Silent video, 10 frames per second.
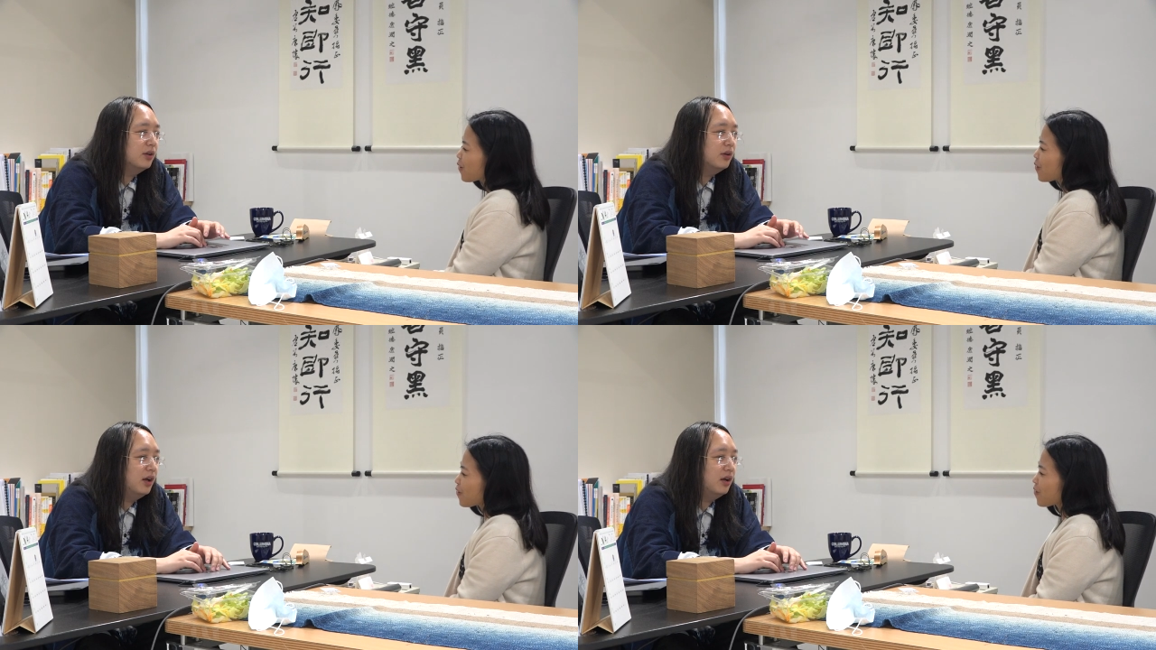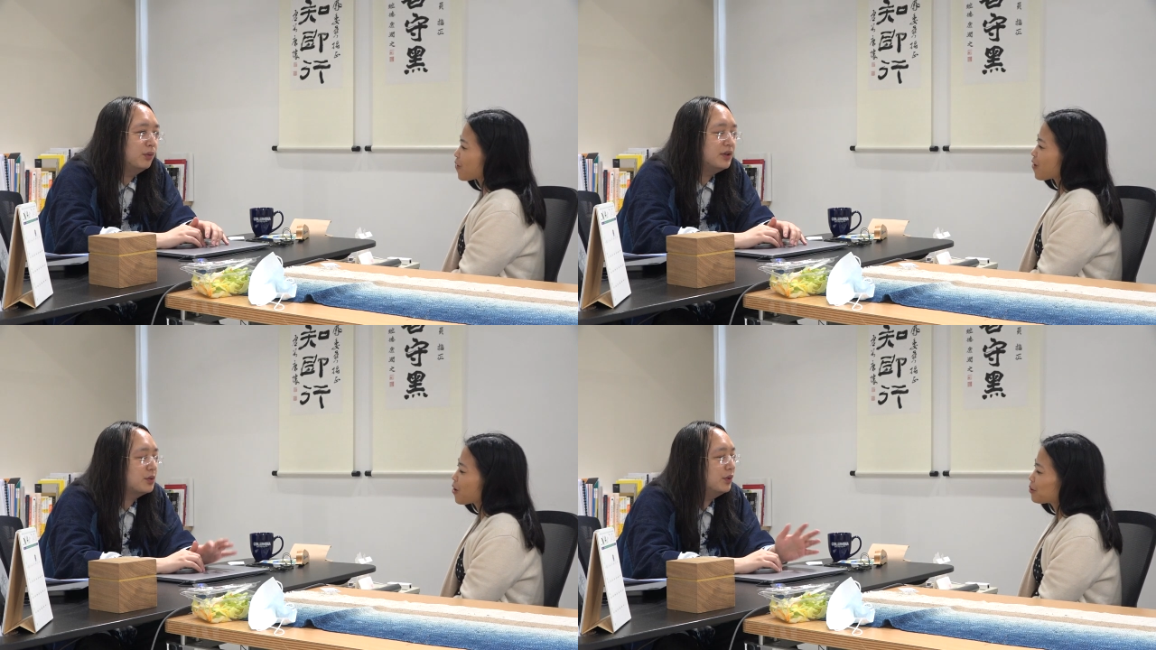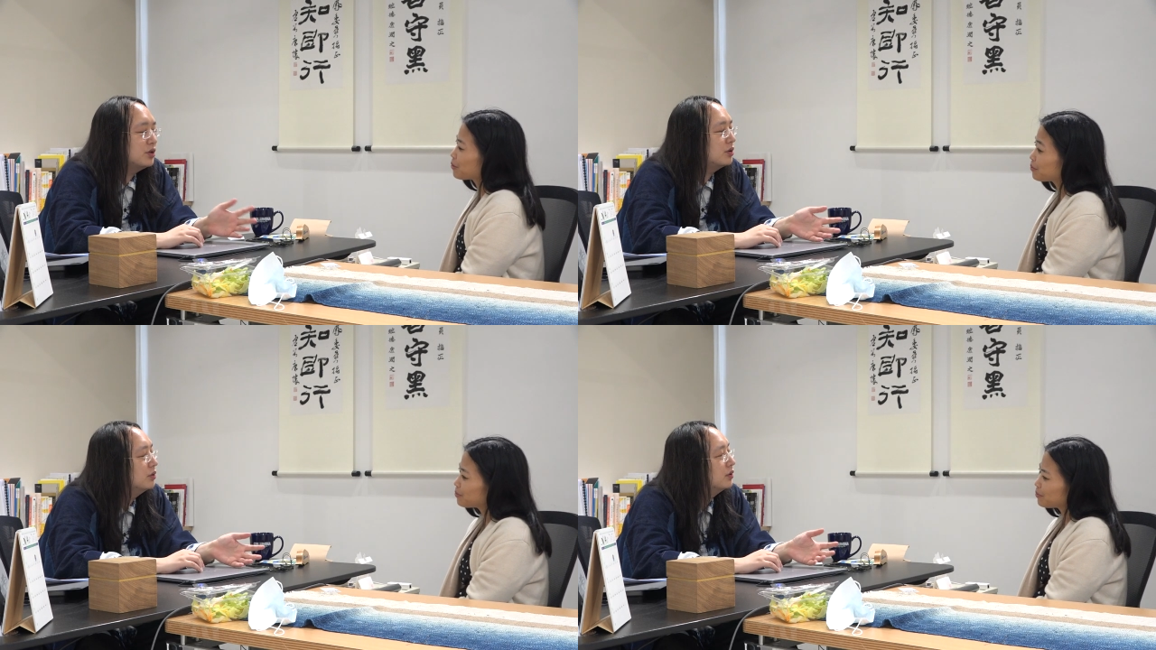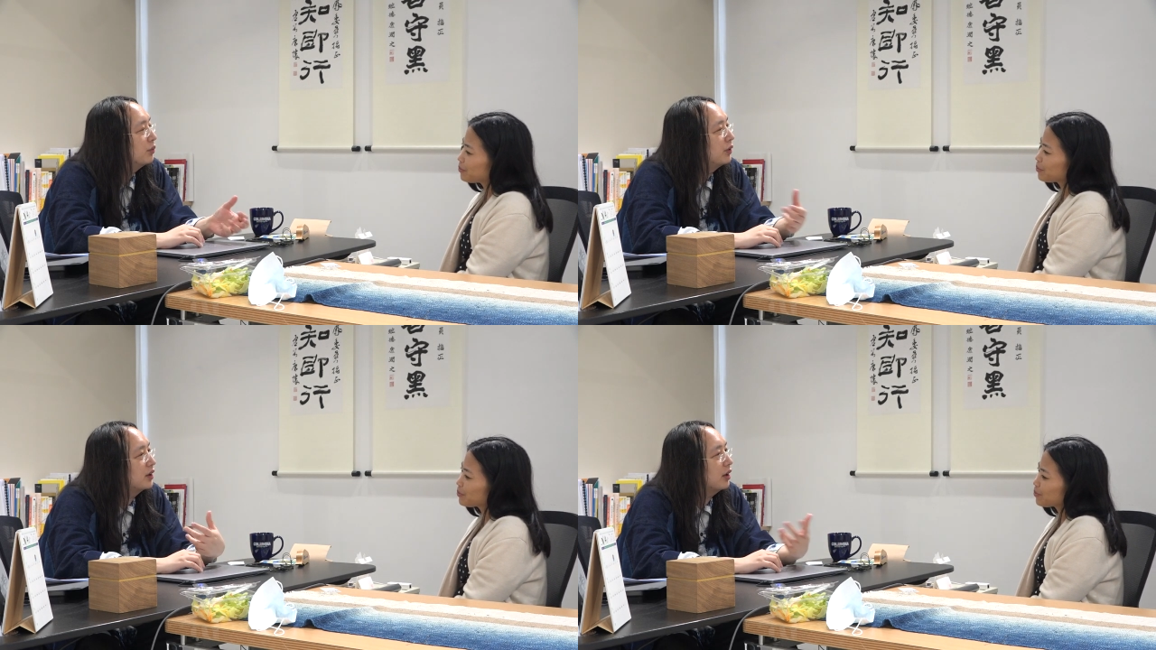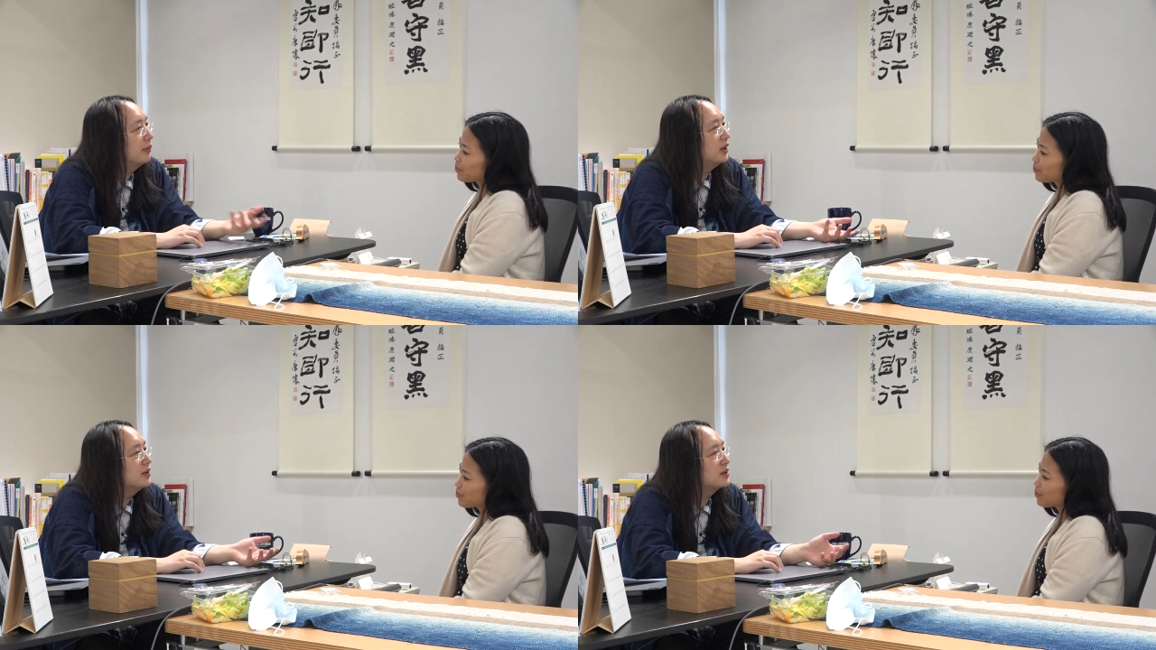Speaker 1: uh, we switched to the word
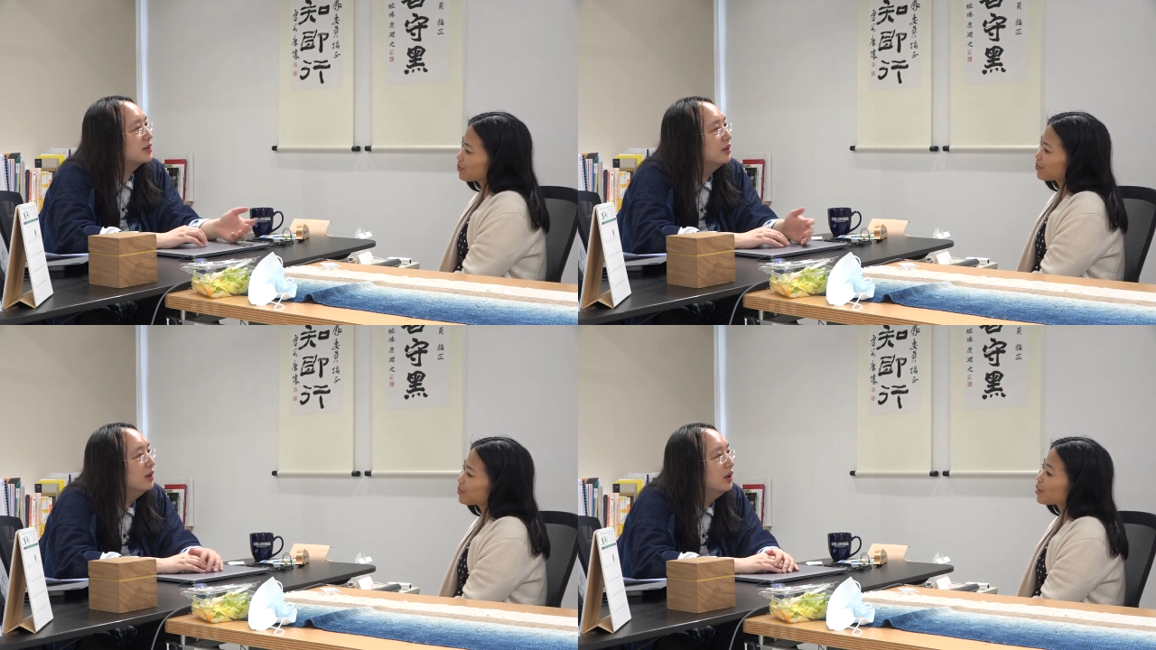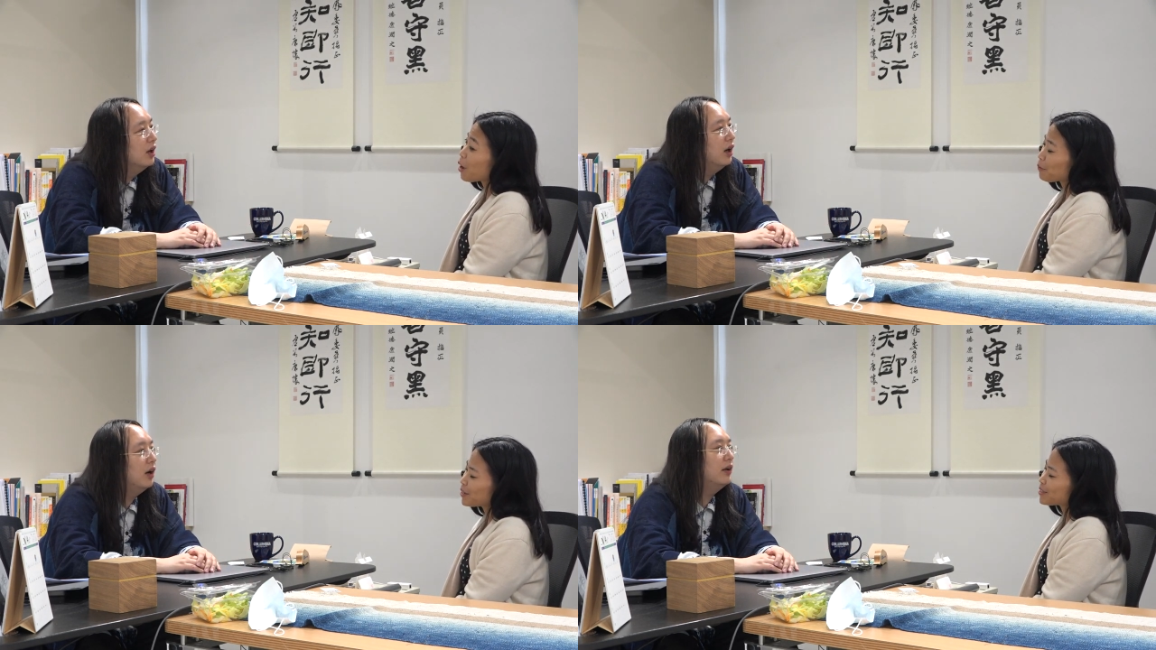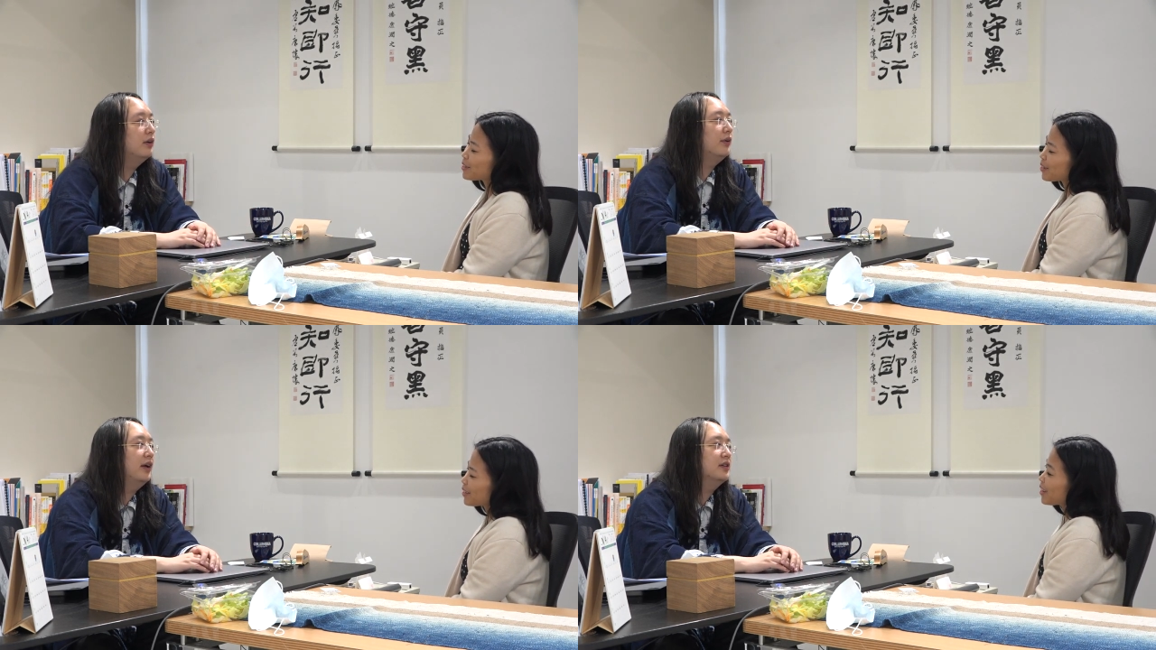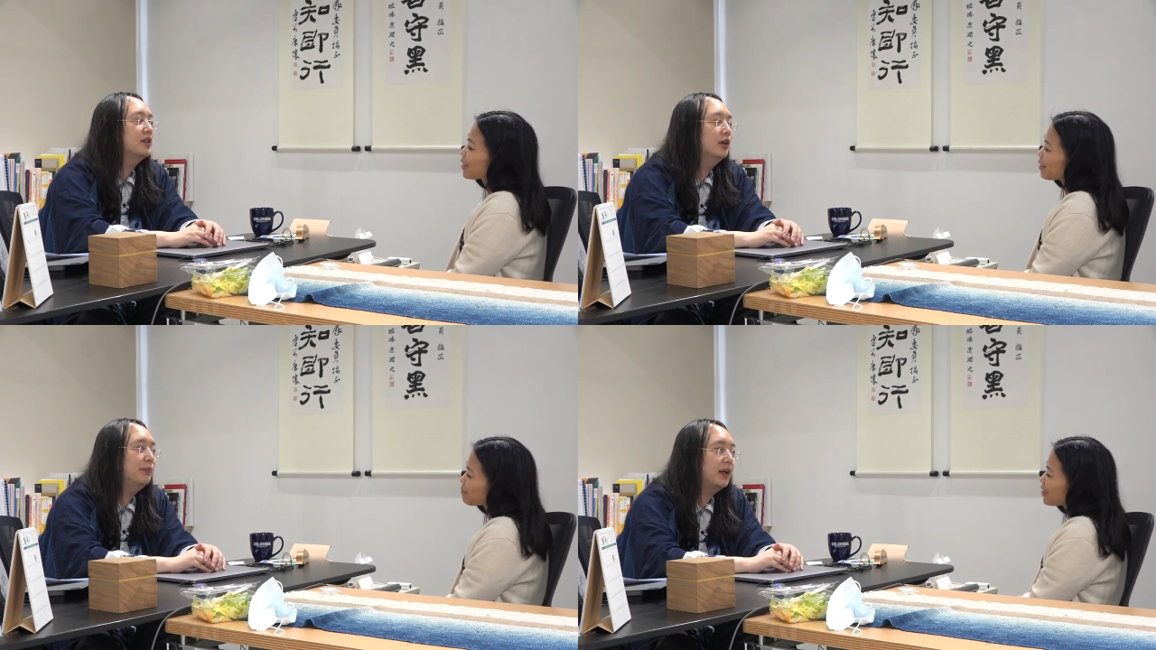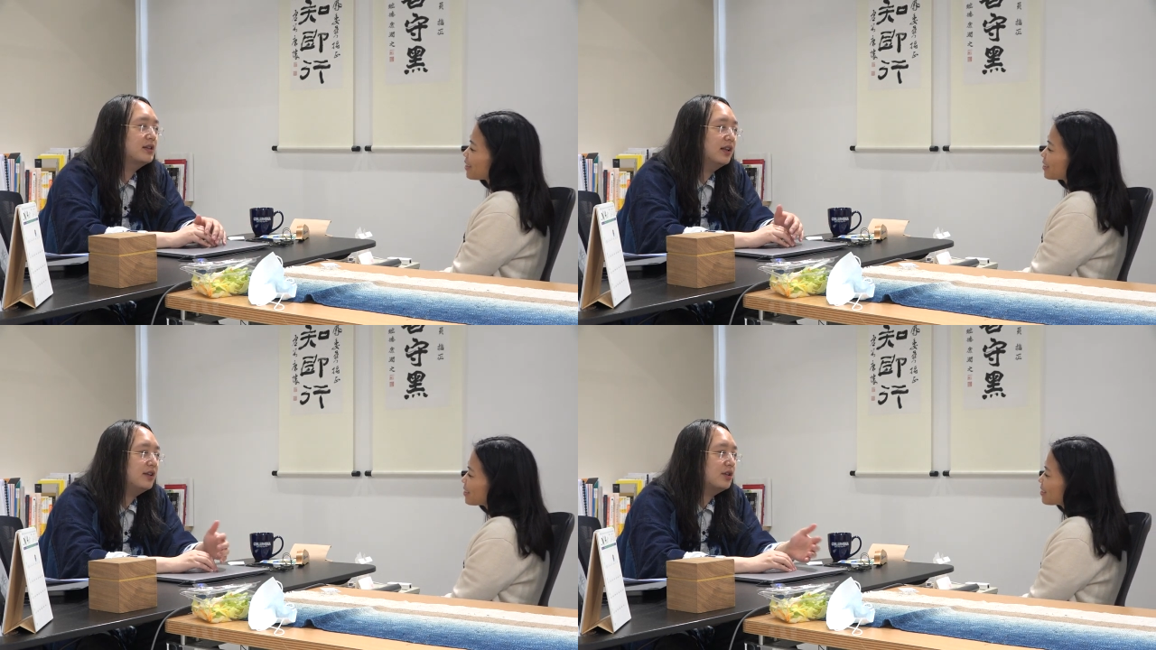competence. Competence, uh, okay, right? I so because that.